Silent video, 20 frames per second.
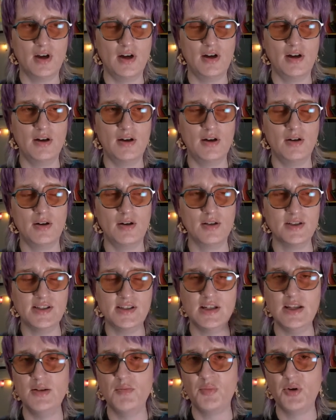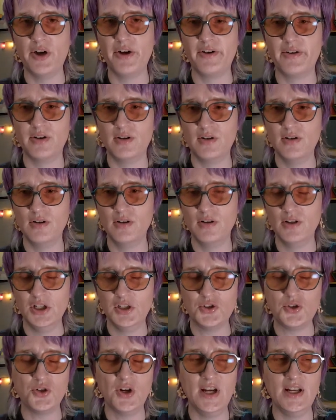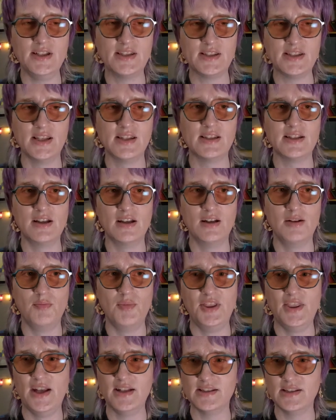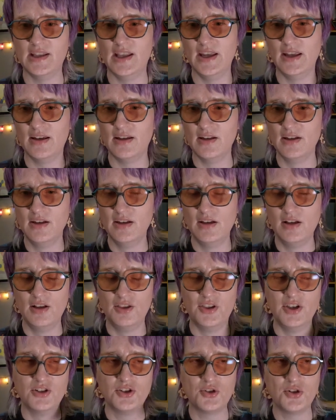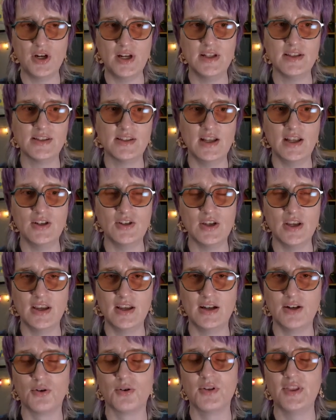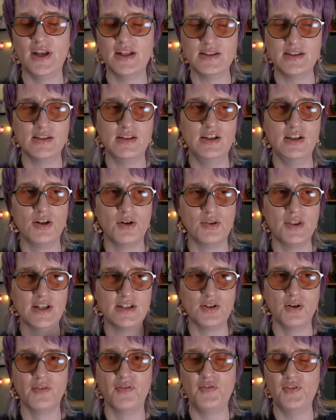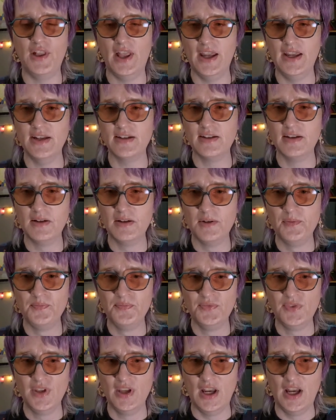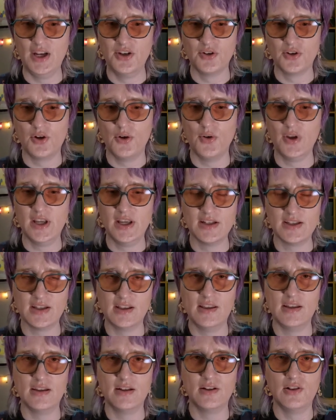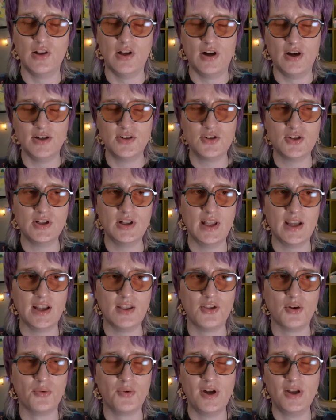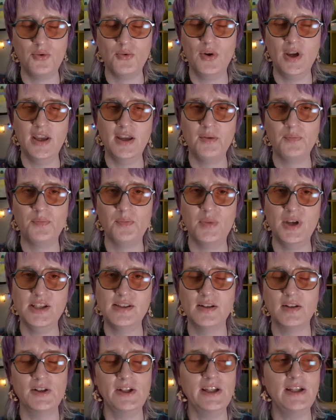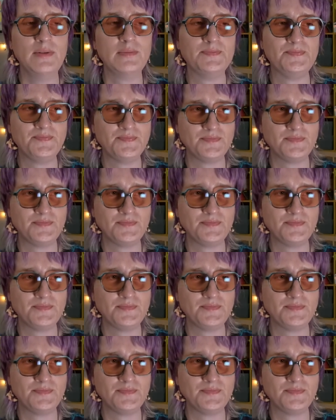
uh, steampunk train system, and that's like the train station, or that's, you know, that's your flight, and you're going into the launch, like the runway basically.